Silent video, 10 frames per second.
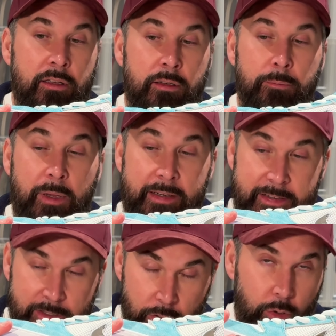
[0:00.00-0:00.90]
But
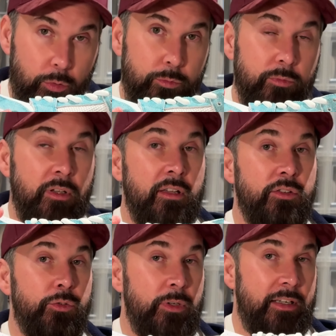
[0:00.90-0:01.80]
no,
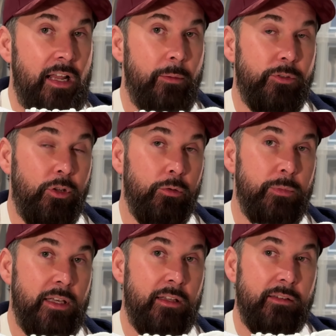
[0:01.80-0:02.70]
Streetlab told
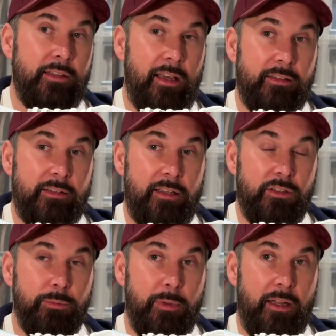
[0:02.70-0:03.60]
me that they
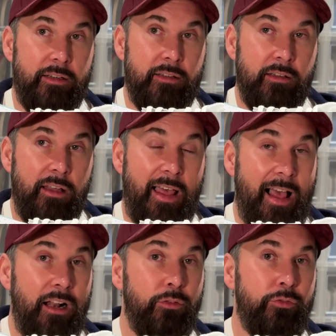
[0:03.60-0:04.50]
spent
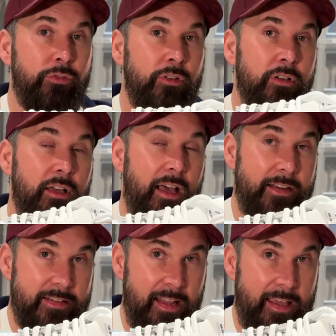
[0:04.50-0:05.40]
half a
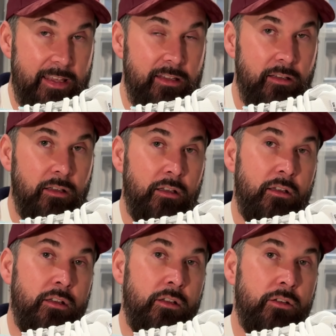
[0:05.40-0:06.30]
day
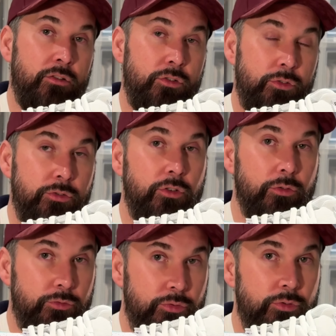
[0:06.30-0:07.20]
to just
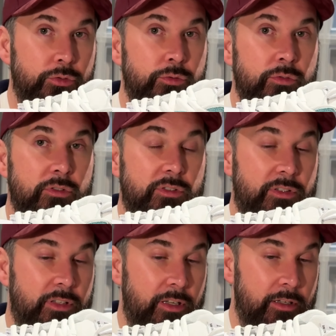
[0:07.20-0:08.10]
go through
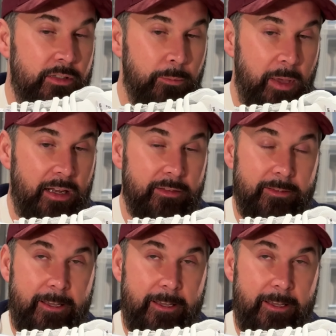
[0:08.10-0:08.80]
the mails.